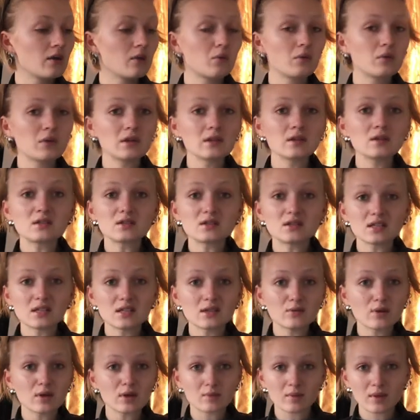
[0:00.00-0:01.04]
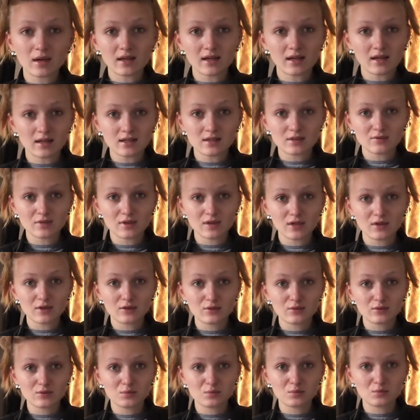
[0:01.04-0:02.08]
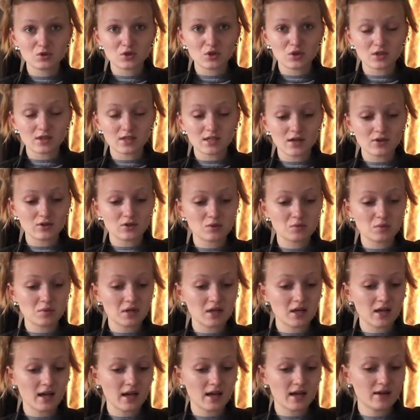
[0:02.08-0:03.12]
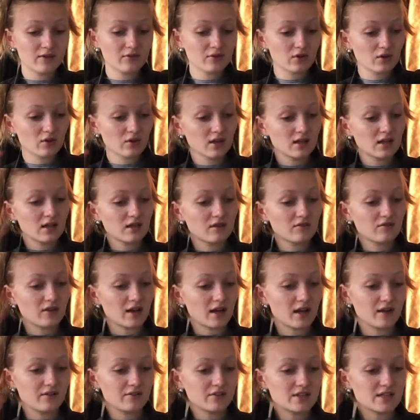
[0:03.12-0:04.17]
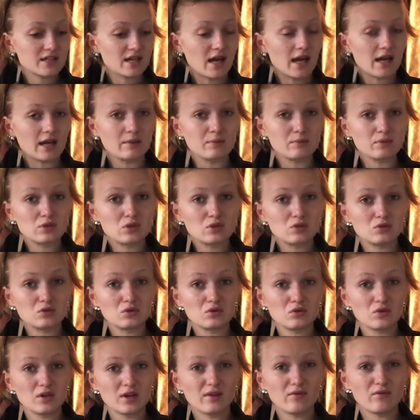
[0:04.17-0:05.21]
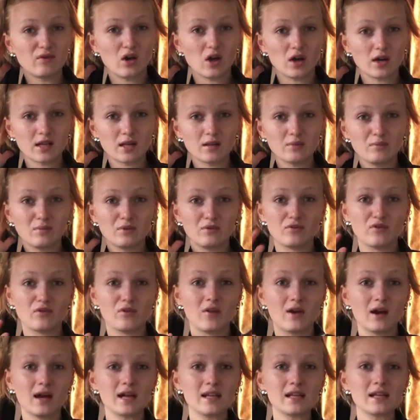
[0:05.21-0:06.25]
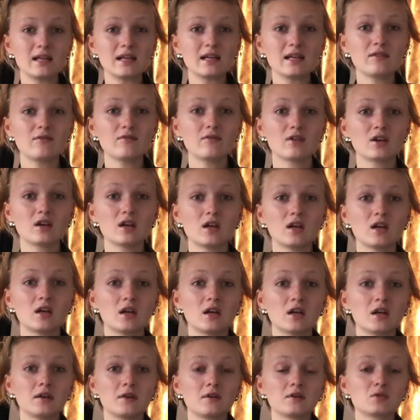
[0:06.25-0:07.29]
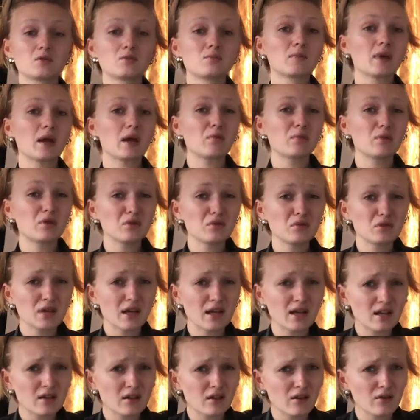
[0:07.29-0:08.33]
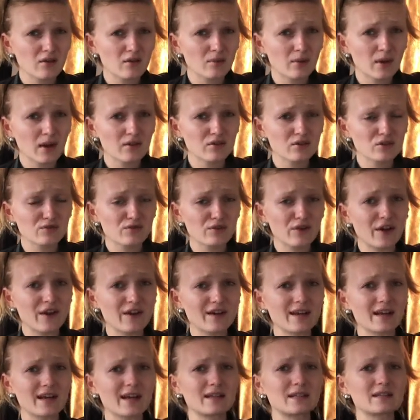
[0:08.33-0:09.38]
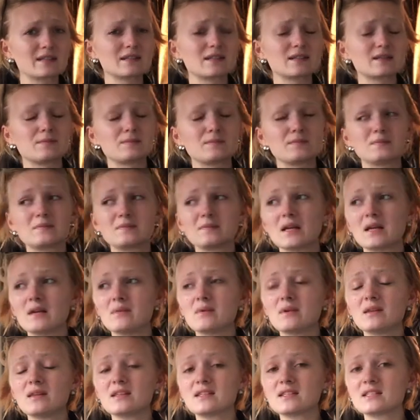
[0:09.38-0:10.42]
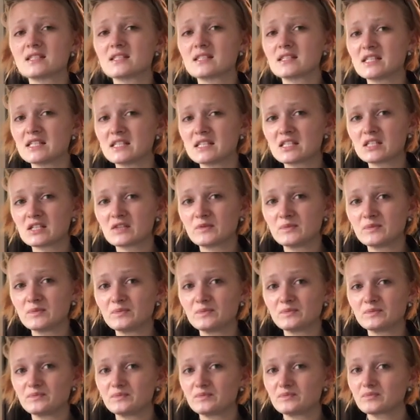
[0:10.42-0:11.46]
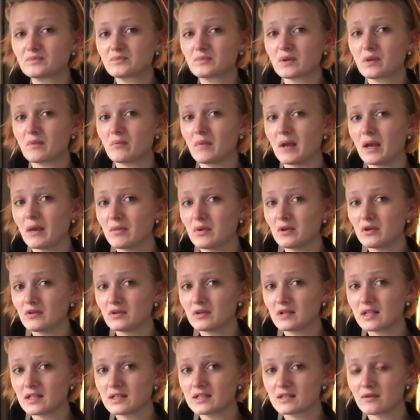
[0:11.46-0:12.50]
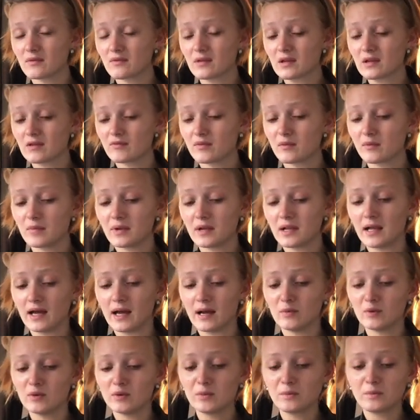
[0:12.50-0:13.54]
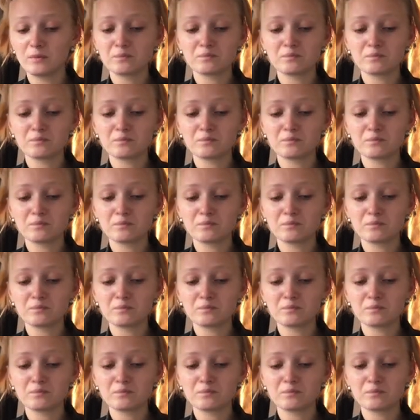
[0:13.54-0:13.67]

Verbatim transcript: we'll see what my next video turns out to be. I have no idea if I have time to do any vlogging before I leave. So maybe you'll get another Paris vlog and maybe this is it. Maybe you'll get something from Palermo.